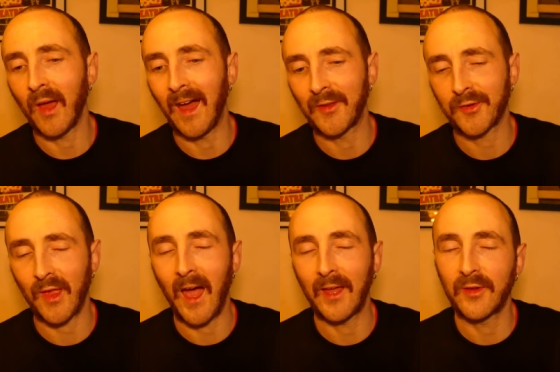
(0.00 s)
I
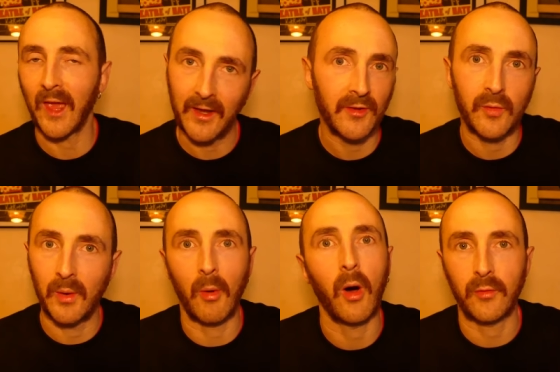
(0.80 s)
started getting into
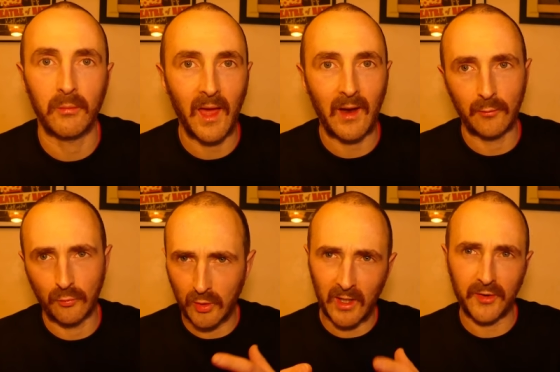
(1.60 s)
it more from there
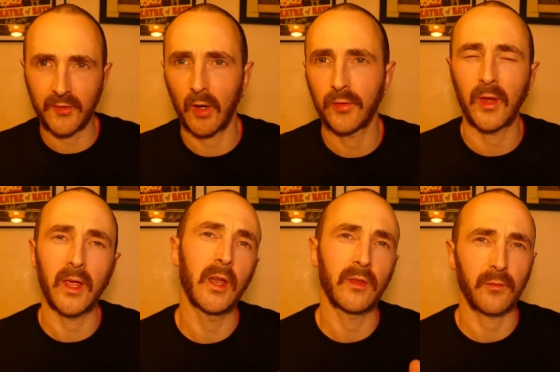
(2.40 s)
and really sort of
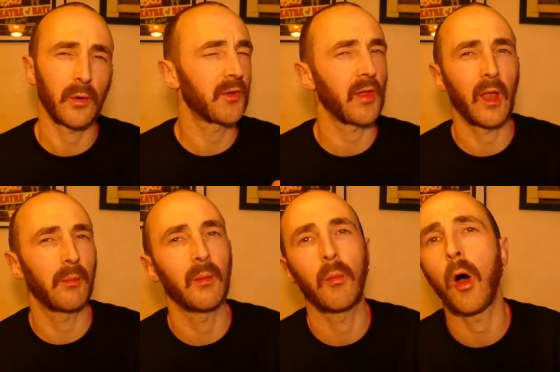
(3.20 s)
digging into freestyle a
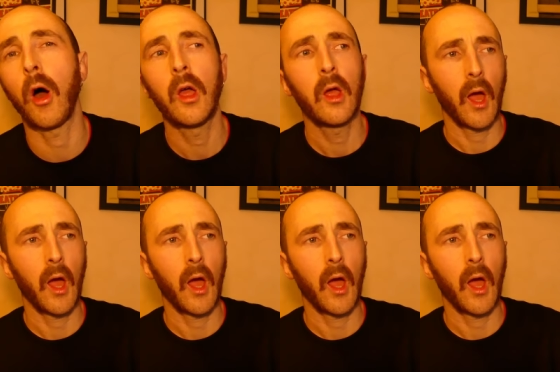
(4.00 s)
bit more